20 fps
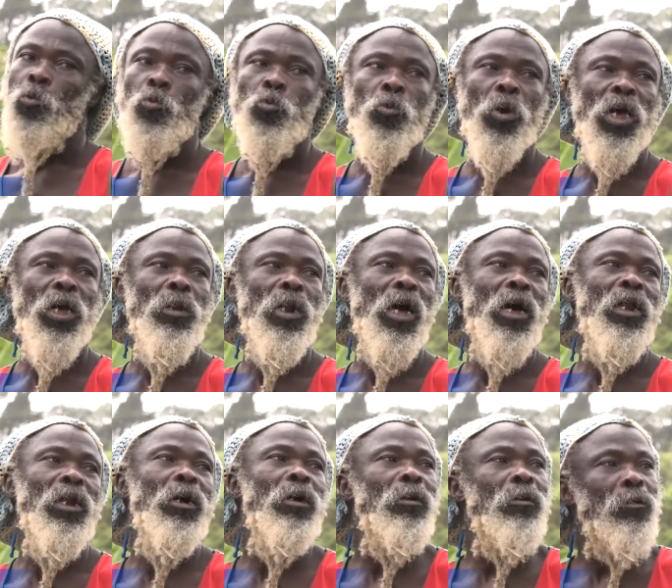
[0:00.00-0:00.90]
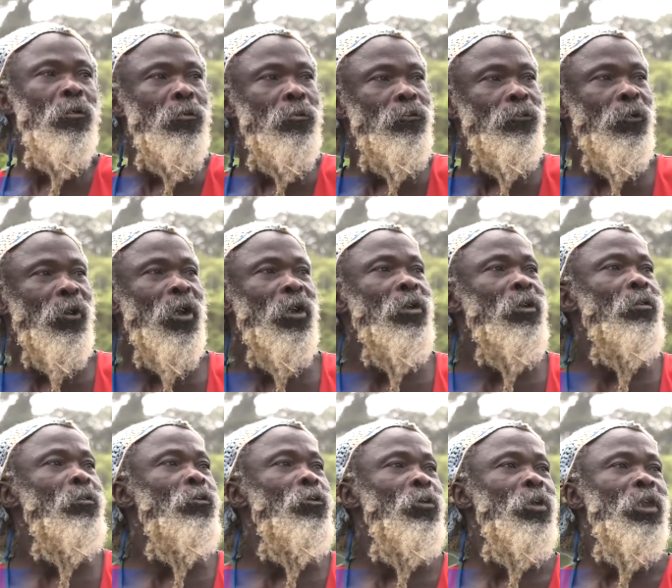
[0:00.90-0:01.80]
Well, I know friend
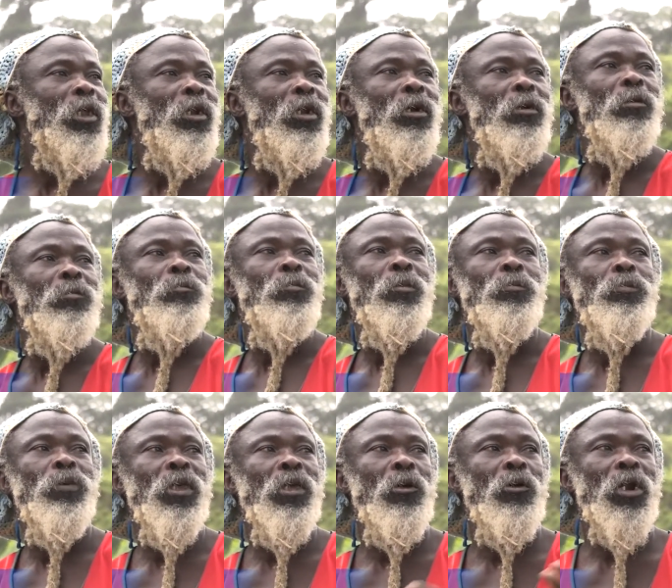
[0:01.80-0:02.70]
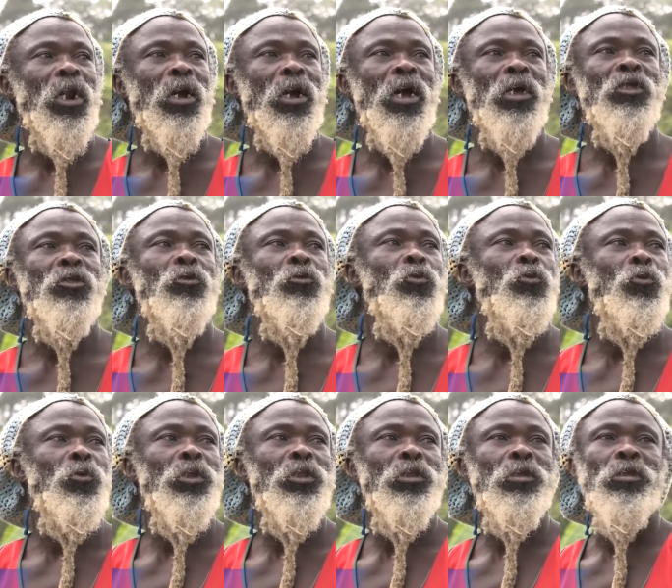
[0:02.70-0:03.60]
who do it and I pay other guys to
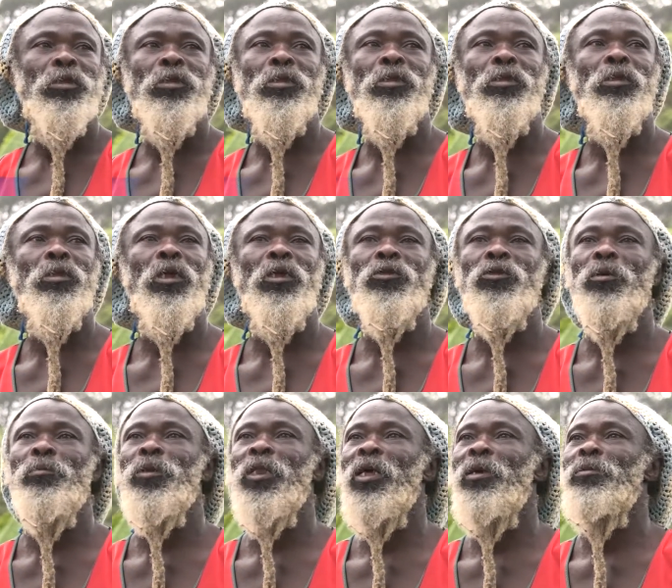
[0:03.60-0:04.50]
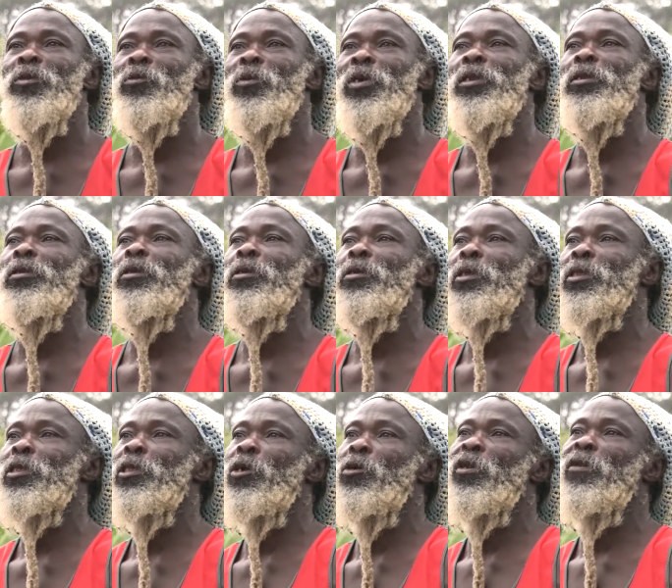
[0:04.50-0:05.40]
do it. And sometimes when I
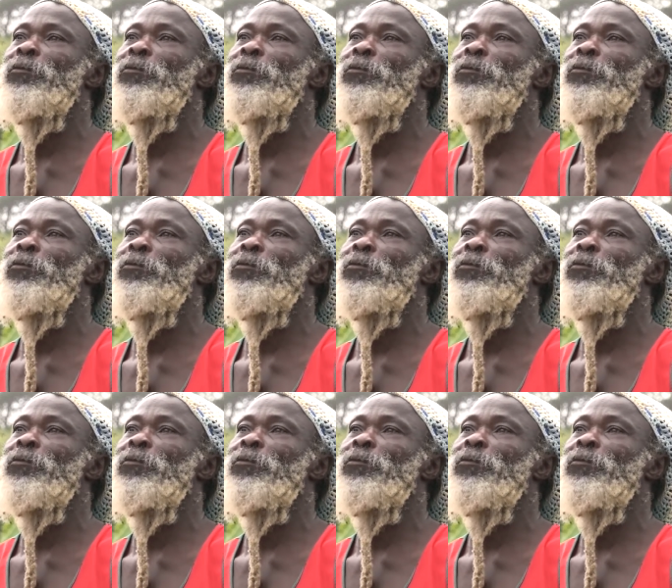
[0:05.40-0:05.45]
see how the